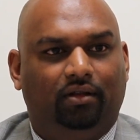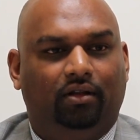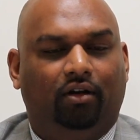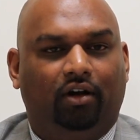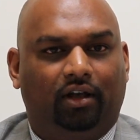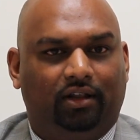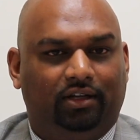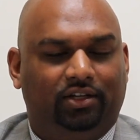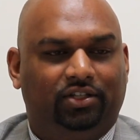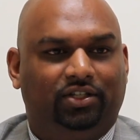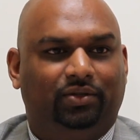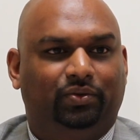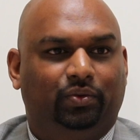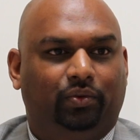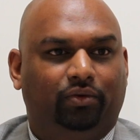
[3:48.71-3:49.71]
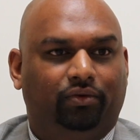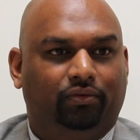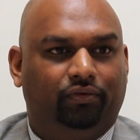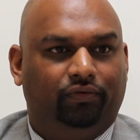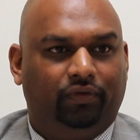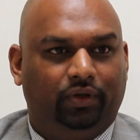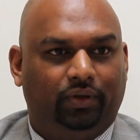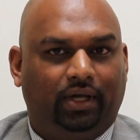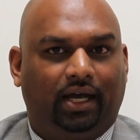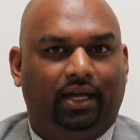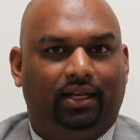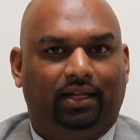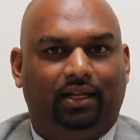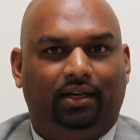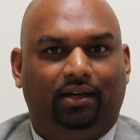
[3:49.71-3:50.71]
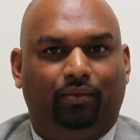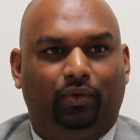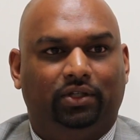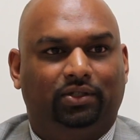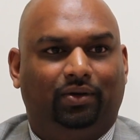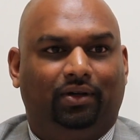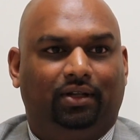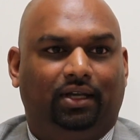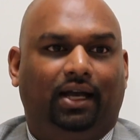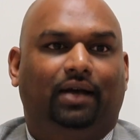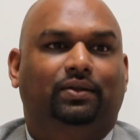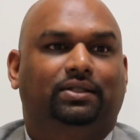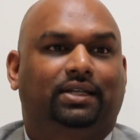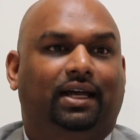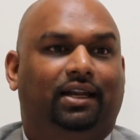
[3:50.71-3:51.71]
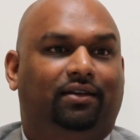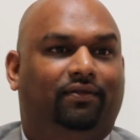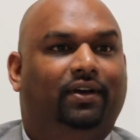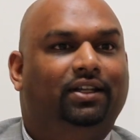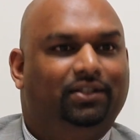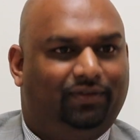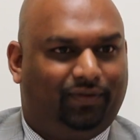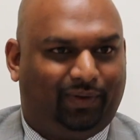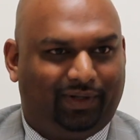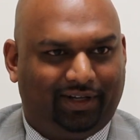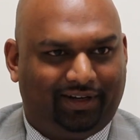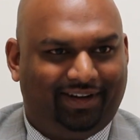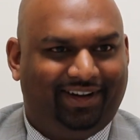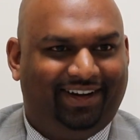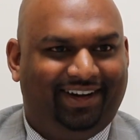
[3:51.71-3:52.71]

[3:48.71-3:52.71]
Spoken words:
our clinicians will view that in what's called the outside events folder.